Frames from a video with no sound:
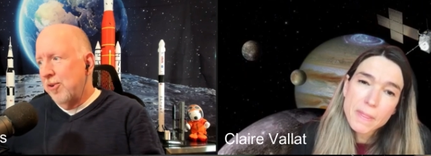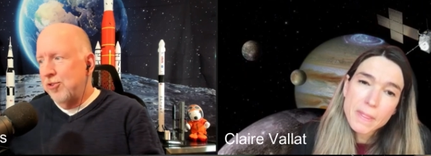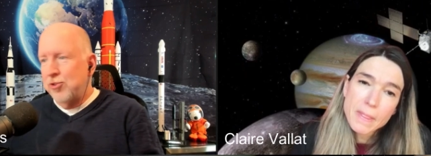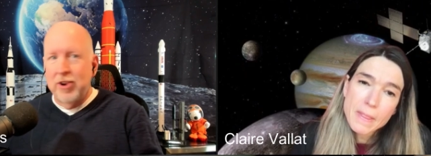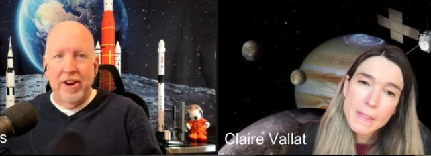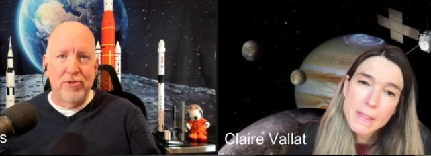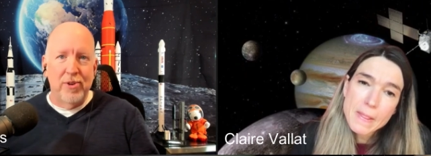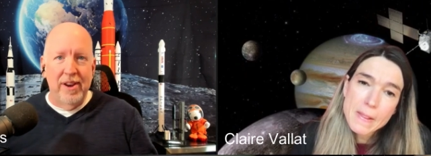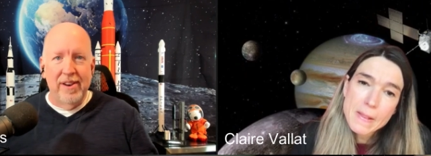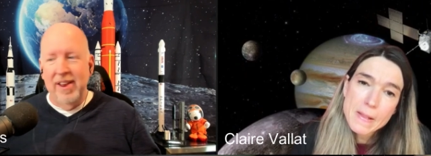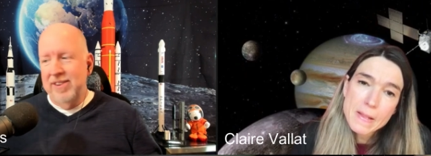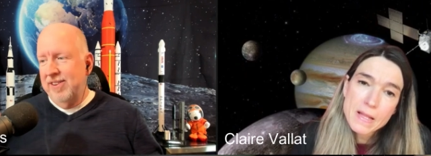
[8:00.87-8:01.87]
Speaker 1: trajectory.
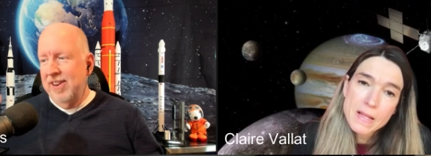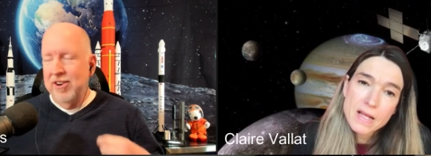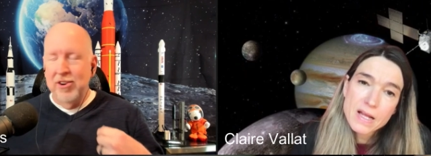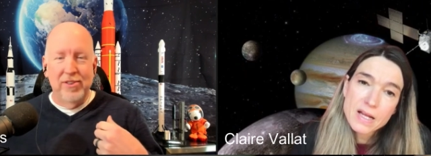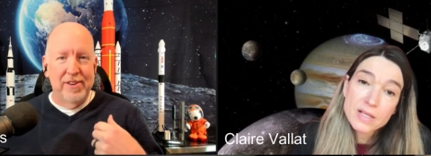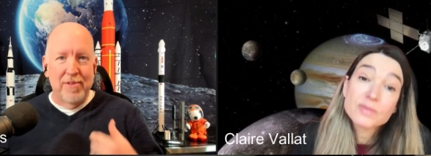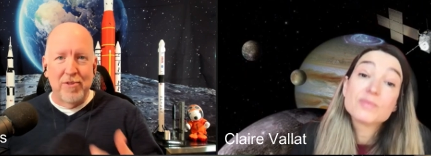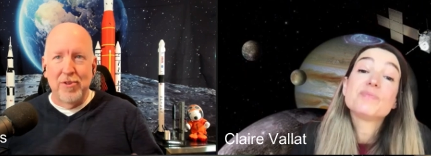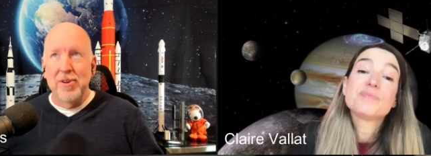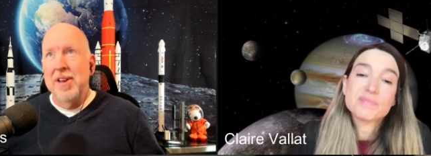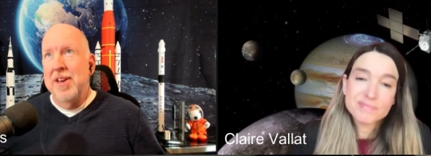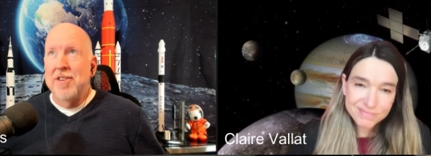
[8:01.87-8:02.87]
It's going to do several
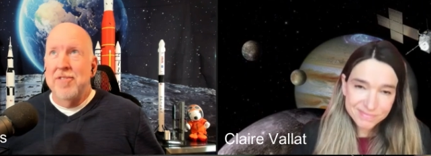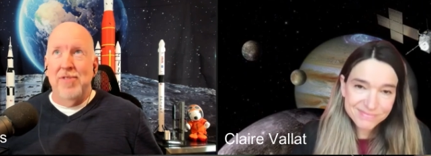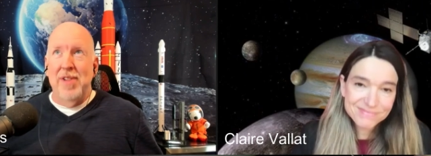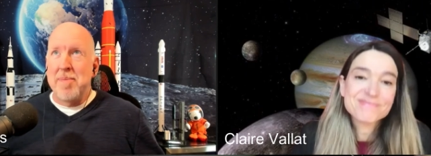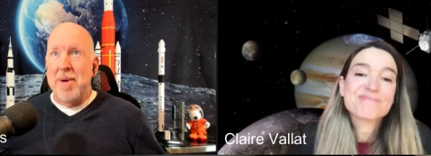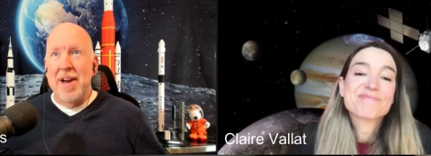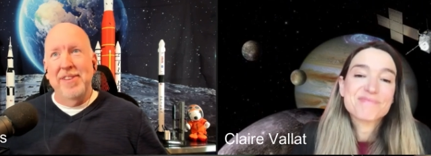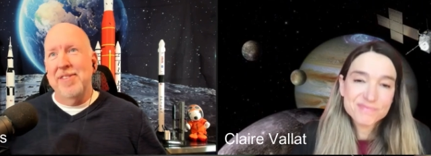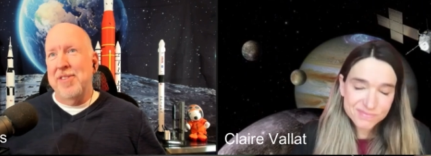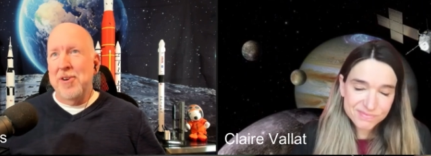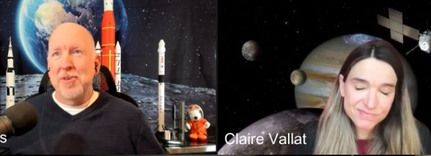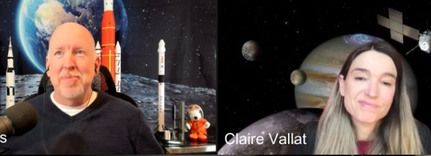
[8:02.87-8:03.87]
flybys of the
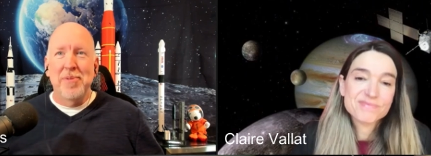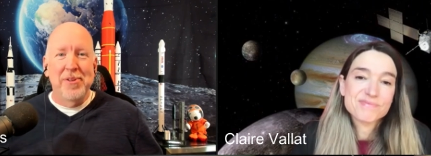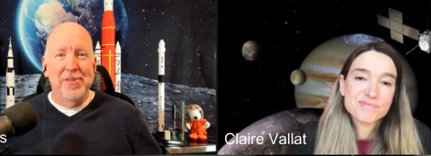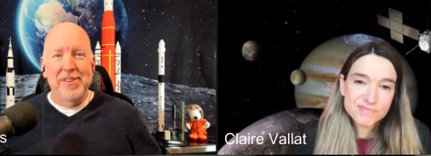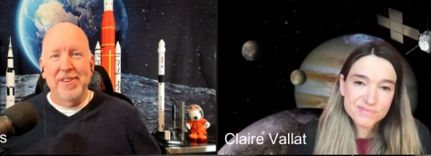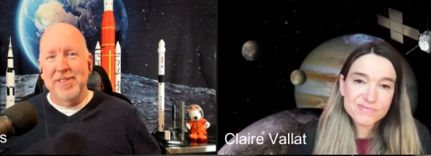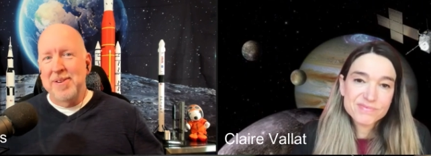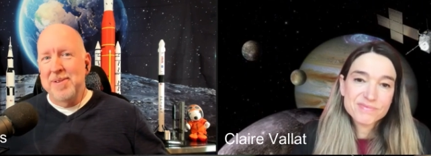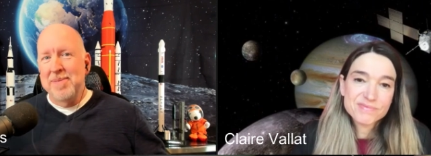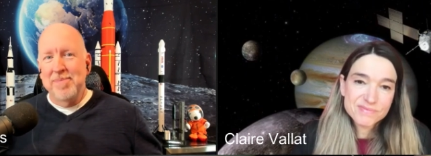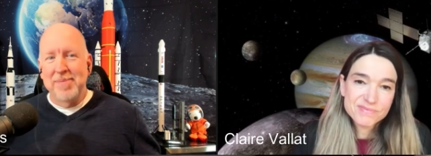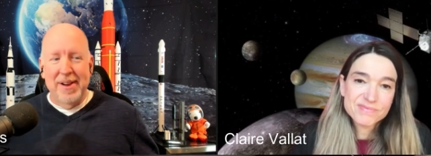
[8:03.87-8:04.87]
Earth-Moon
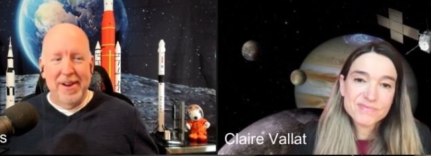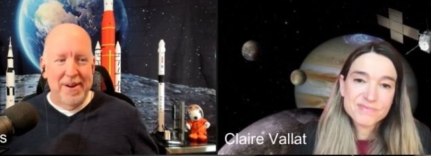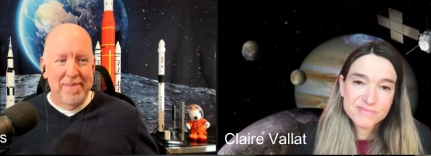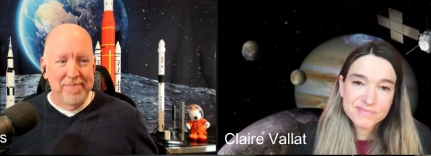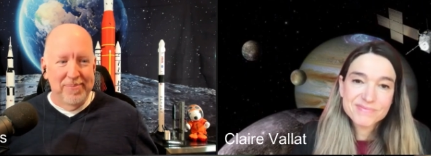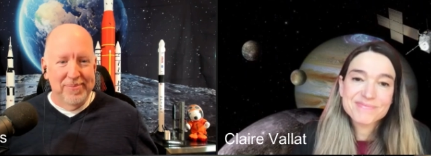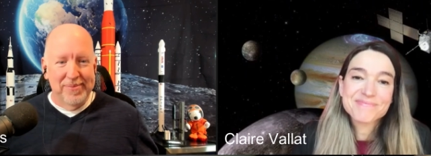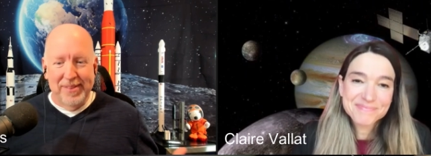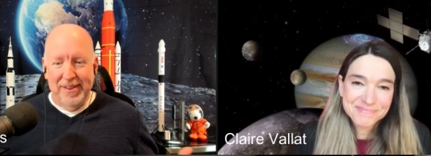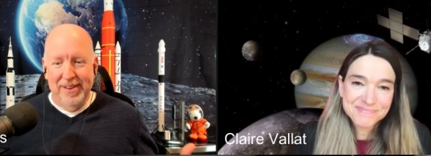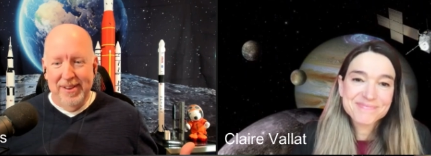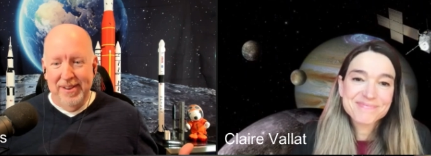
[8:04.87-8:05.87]
system,
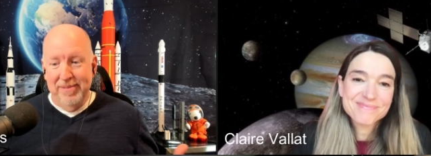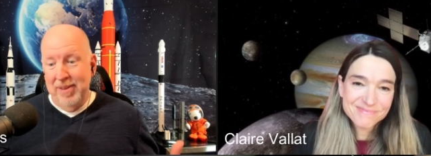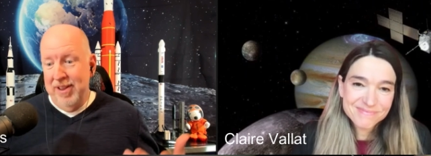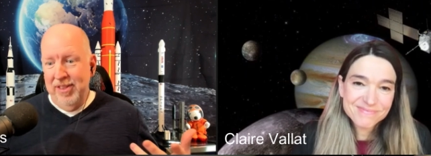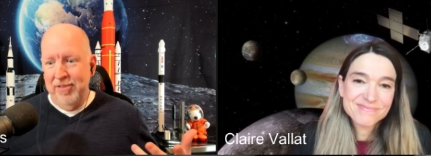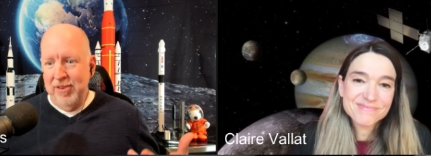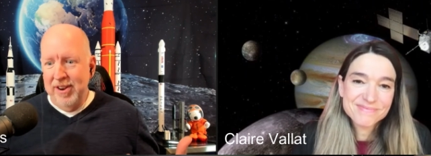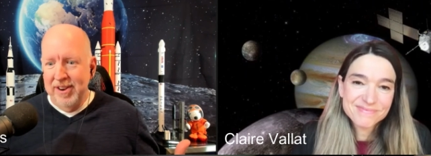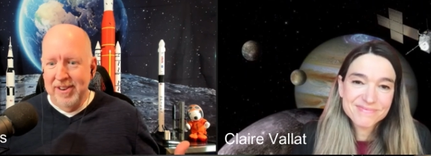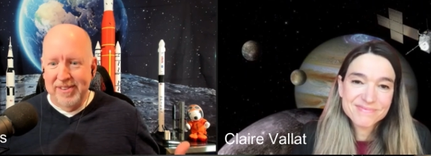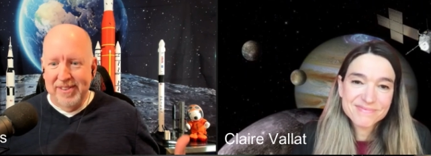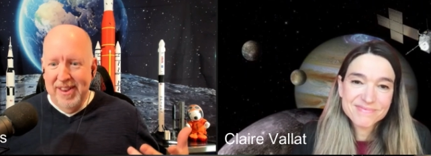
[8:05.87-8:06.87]
I think
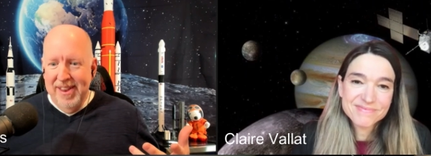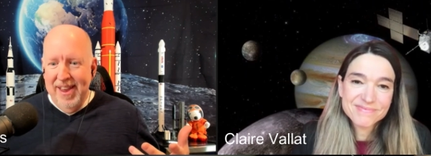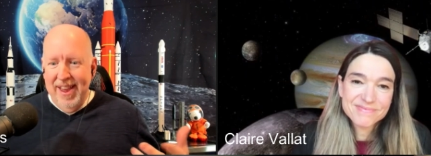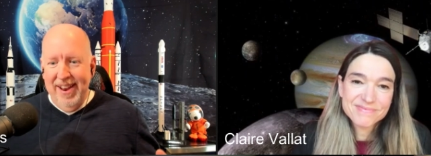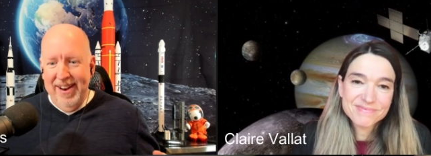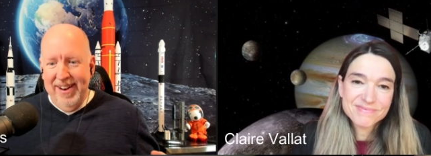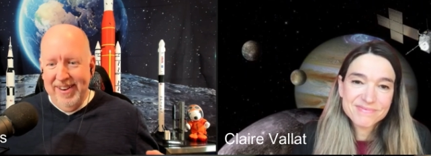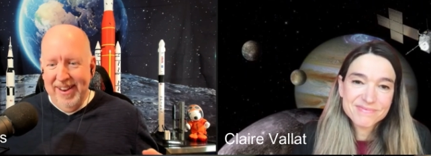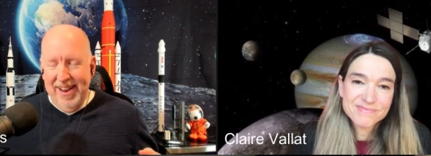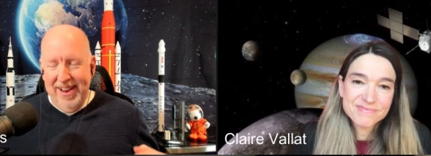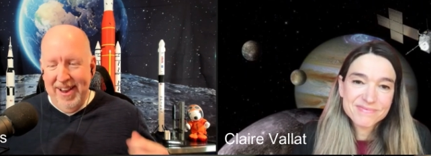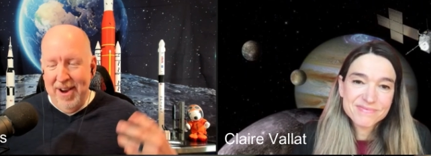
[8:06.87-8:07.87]
Venus, and
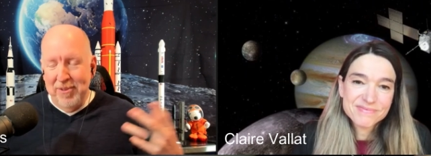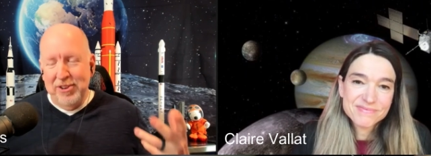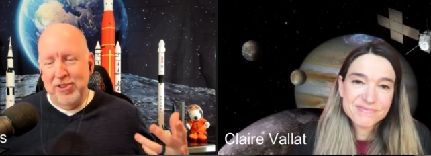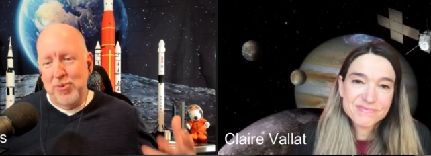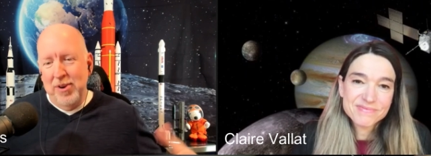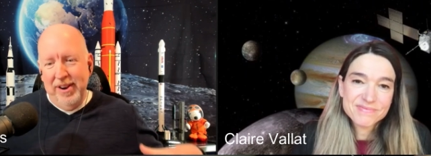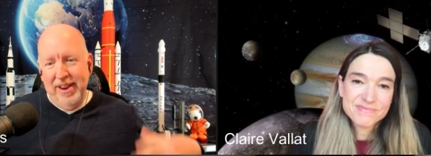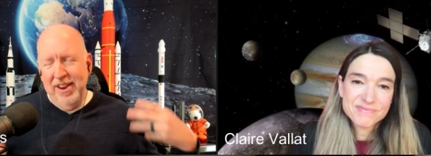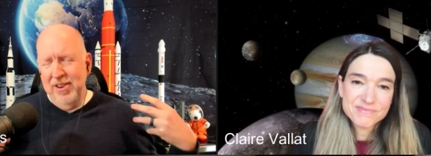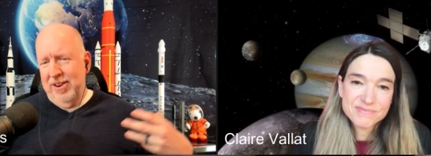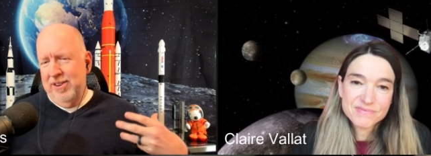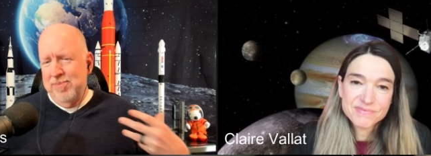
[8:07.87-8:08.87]
I was just wondering, can you
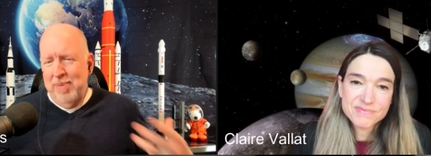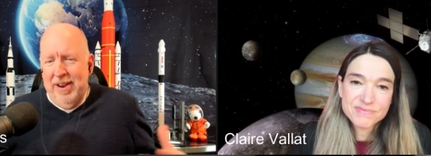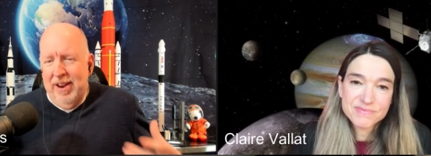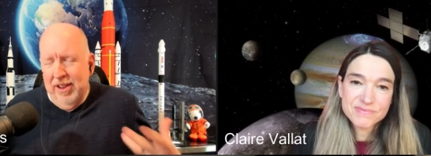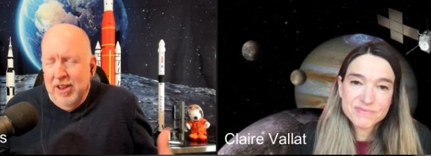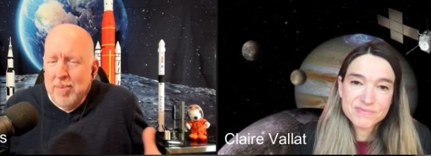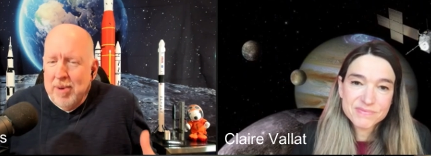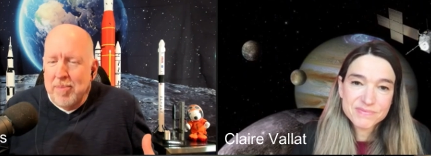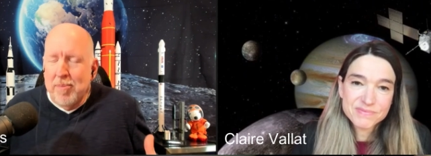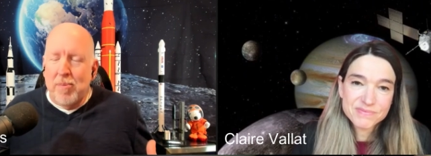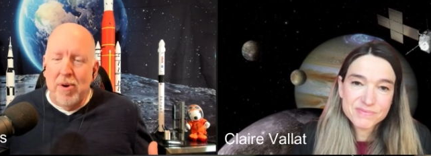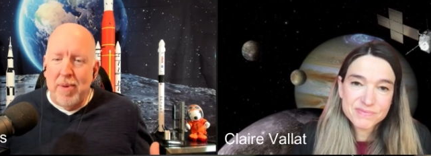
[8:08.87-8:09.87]
explain a little bit
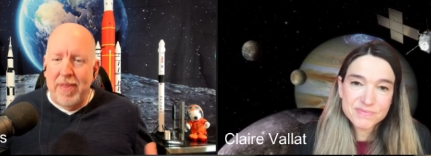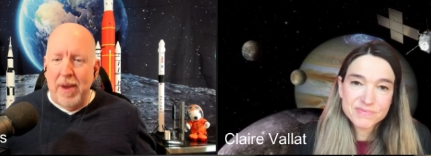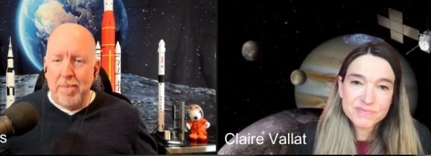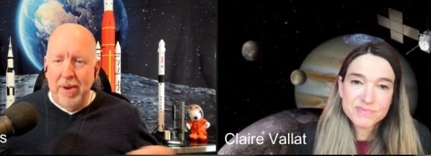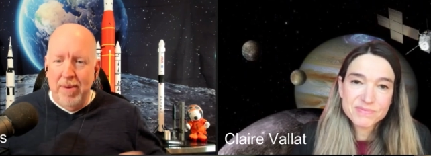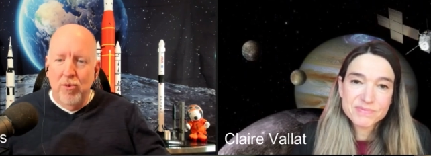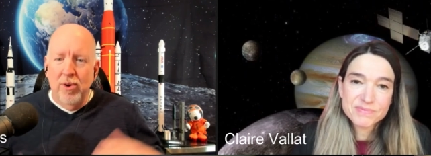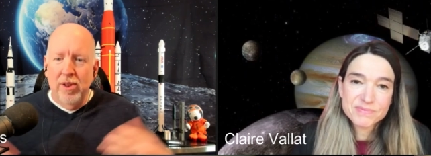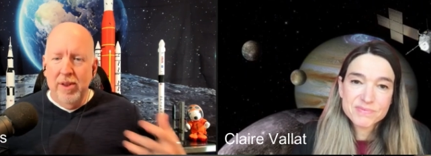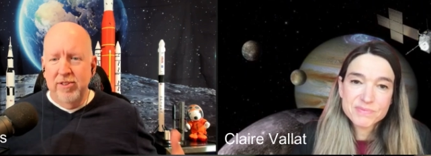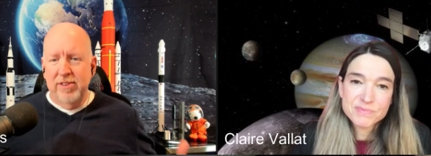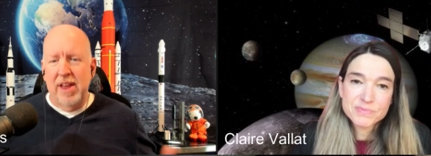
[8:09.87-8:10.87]
more about that, but really
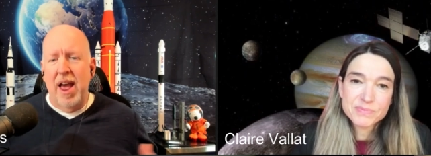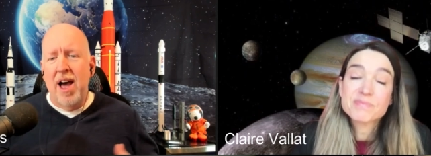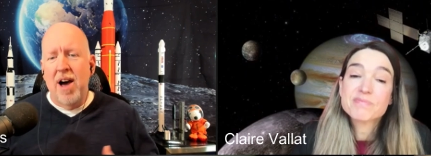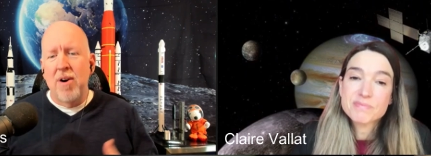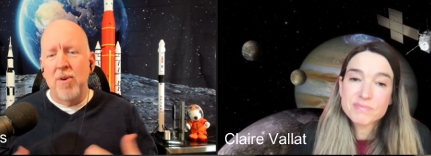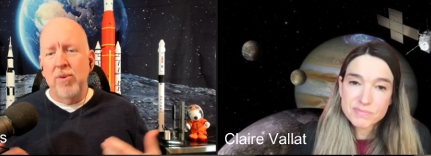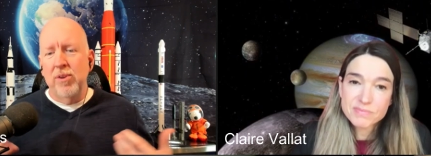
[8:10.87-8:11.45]
just how